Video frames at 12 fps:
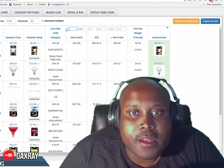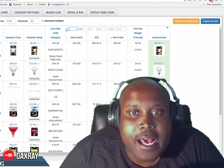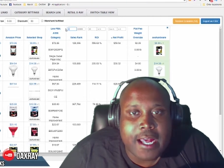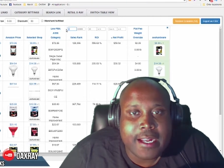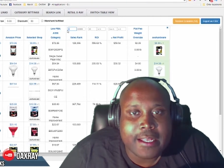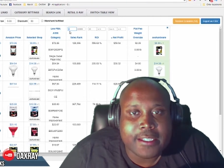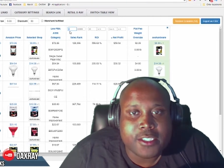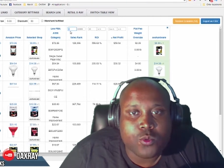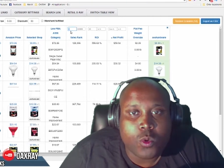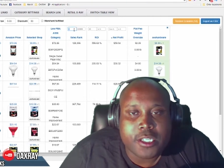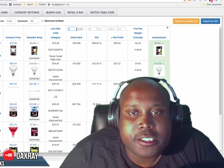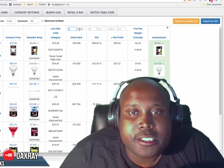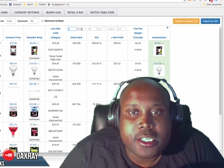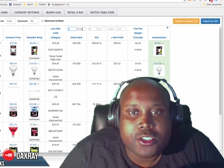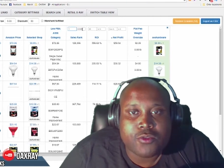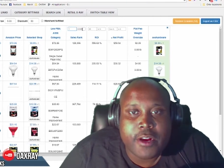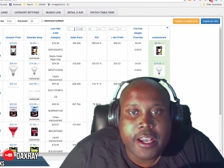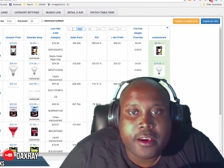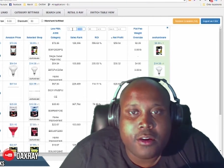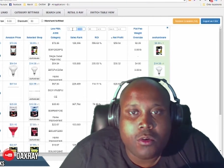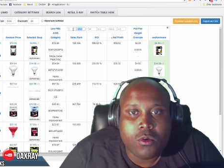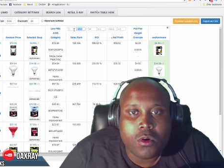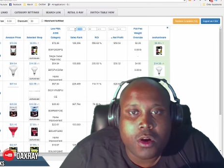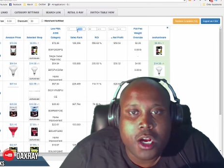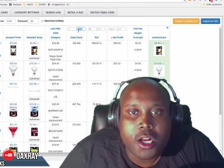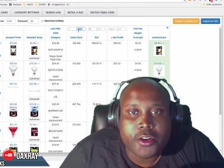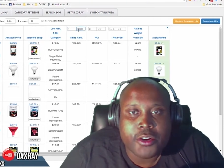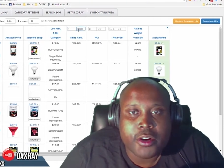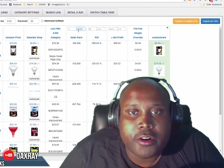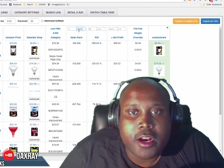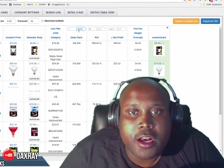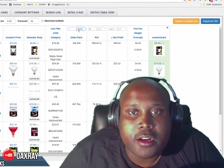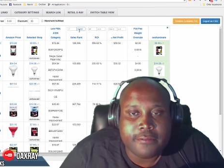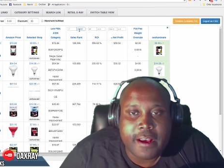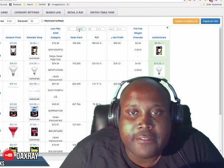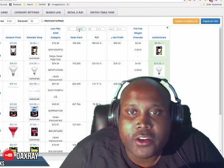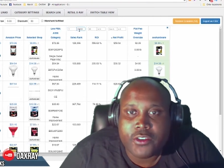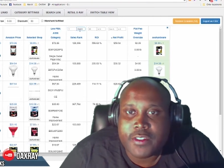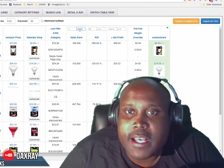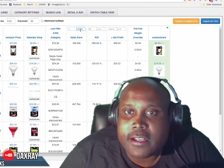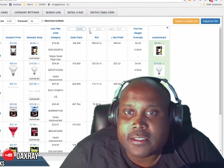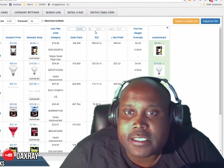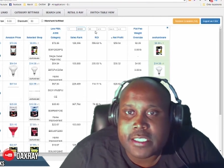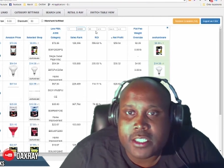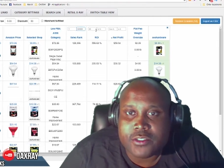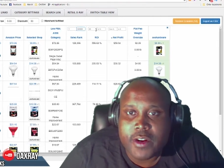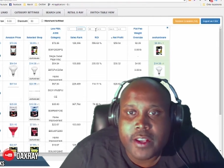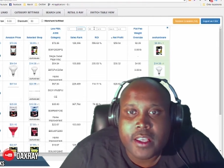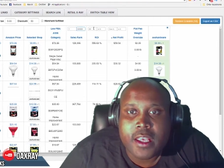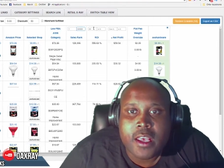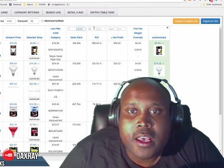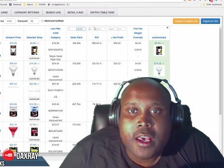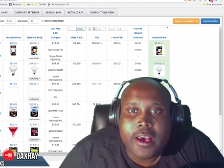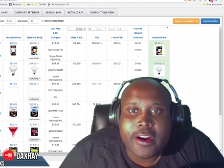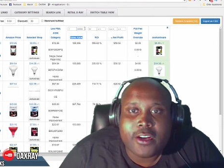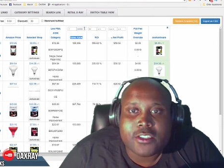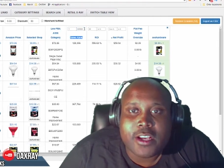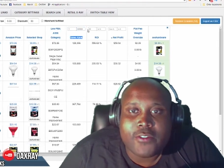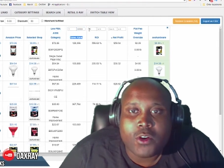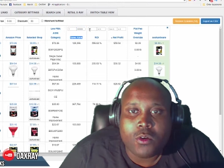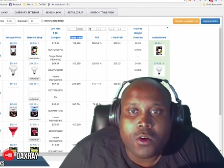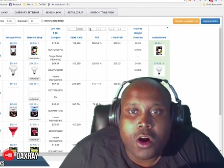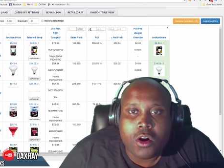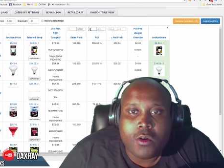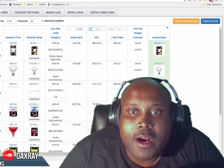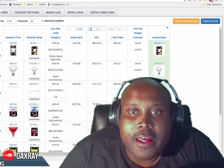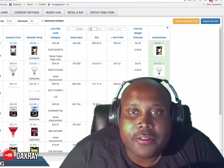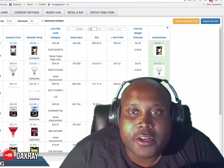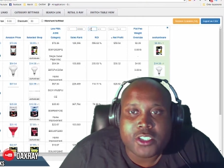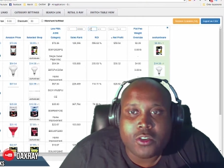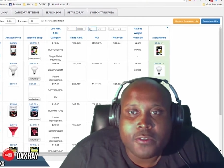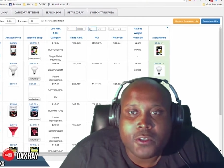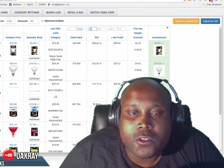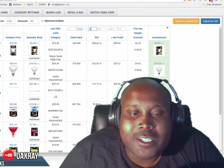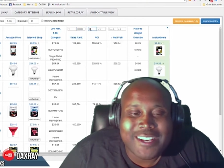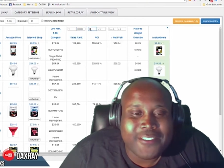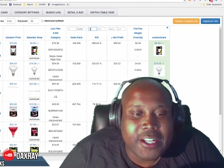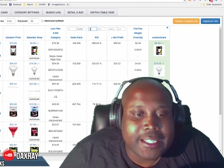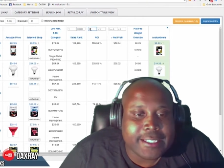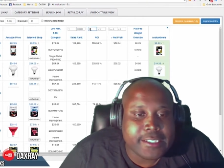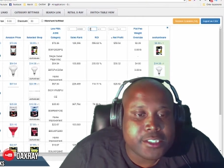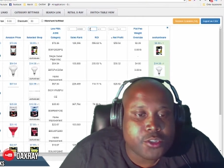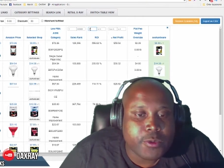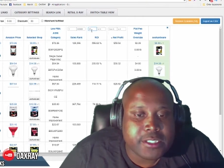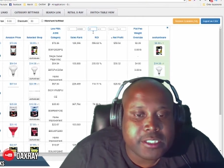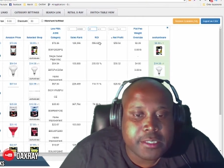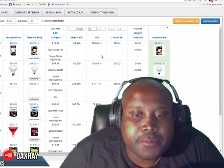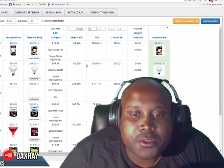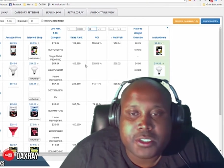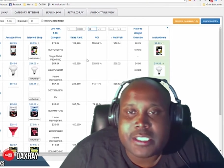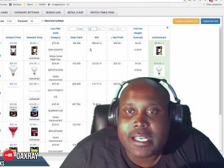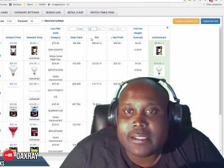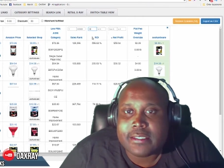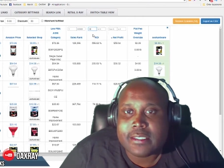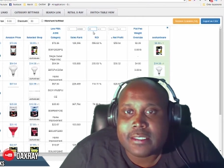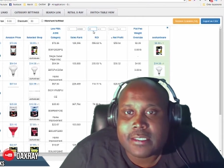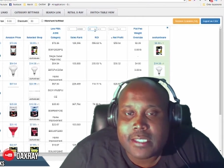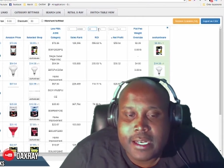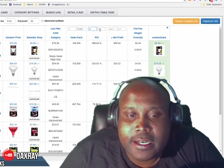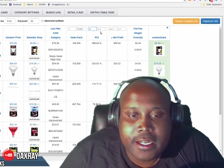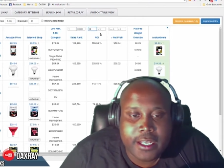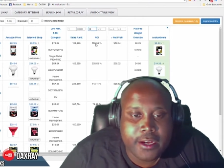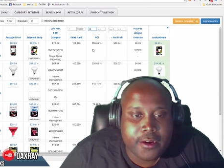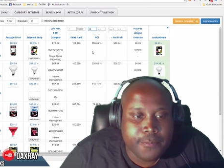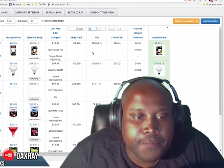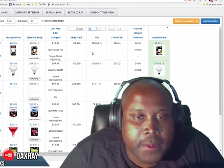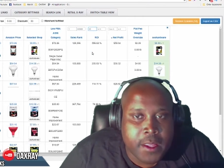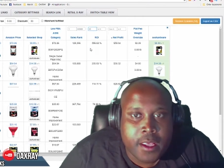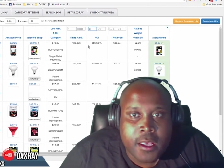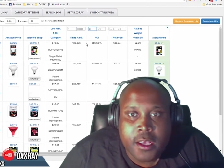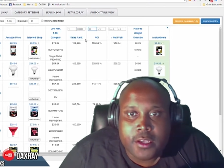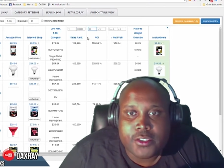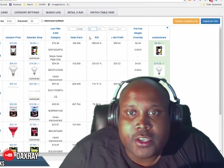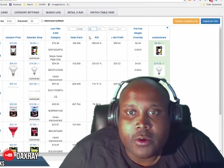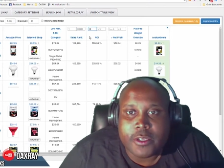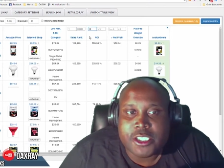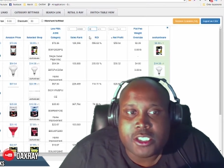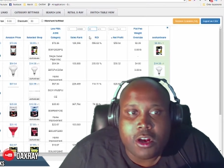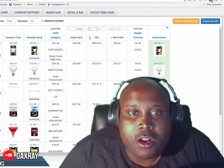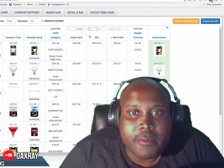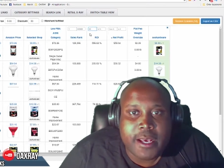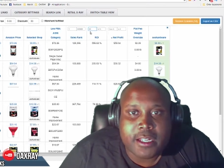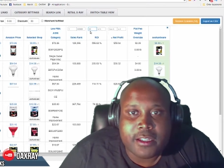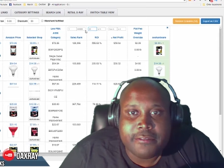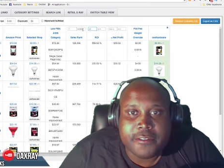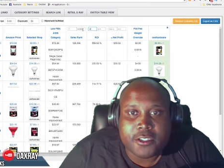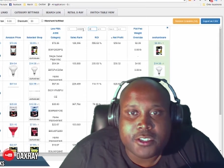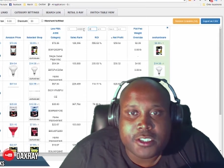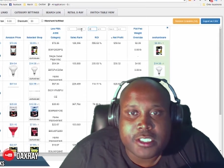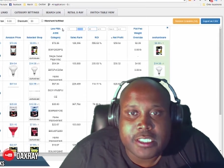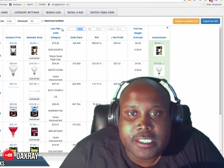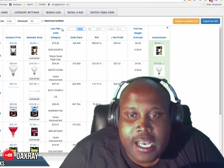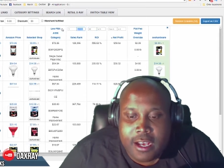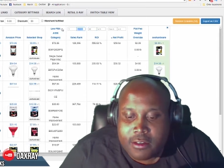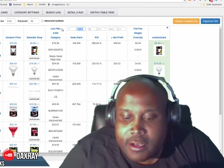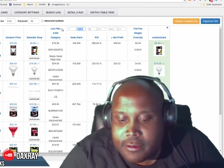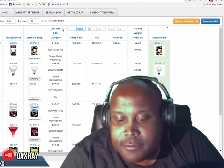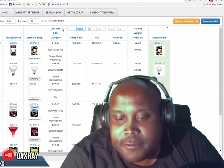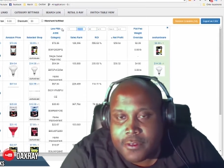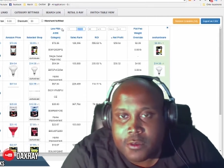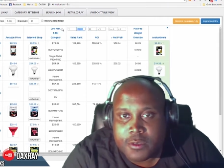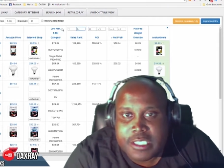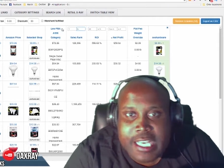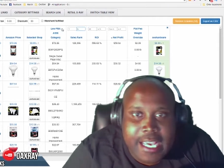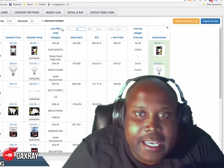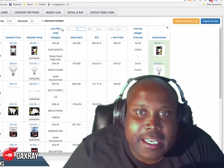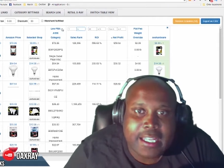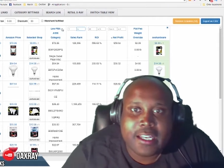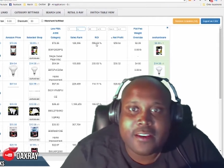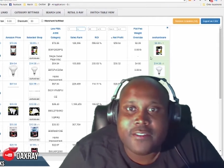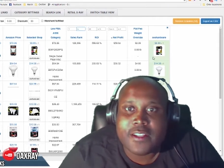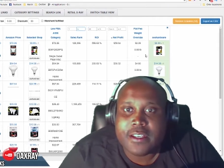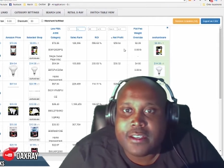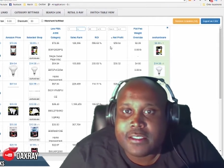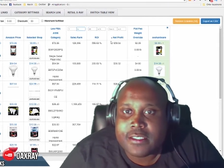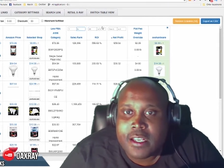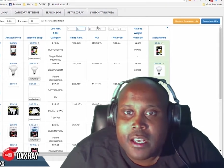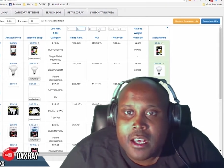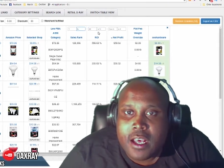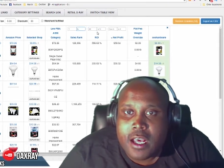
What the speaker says: not at least 1 sales rank or under 500,000 sales rank. And I also have a ROI threshold of at least 20% set in here. So it just automatically filters these out. If you take any of these